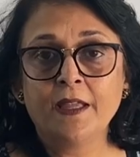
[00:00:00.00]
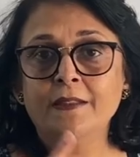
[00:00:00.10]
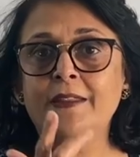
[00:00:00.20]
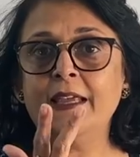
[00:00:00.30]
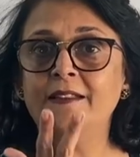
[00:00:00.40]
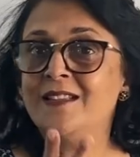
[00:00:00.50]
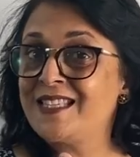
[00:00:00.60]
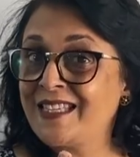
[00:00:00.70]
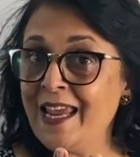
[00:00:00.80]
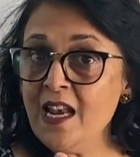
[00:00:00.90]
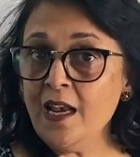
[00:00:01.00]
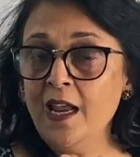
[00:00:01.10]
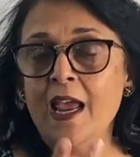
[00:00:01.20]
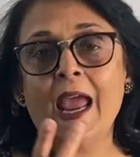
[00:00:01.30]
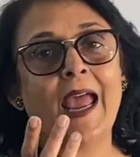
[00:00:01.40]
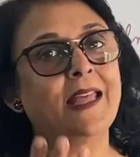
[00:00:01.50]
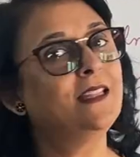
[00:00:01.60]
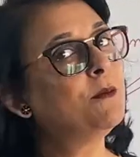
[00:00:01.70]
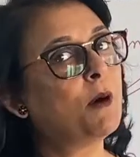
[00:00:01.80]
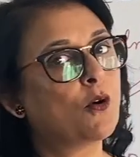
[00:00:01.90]
Then skin and
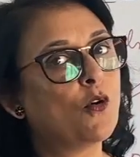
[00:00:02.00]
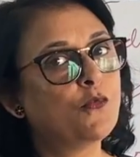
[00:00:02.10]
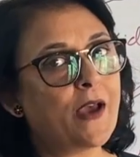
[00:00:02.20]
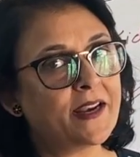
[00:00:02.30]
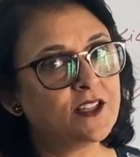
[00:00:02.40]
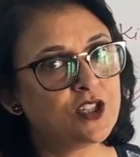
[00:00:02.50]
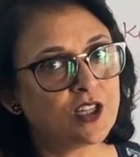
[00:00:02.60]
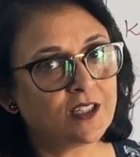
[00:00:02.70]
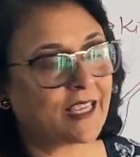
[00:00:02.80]
the buccopharyngeal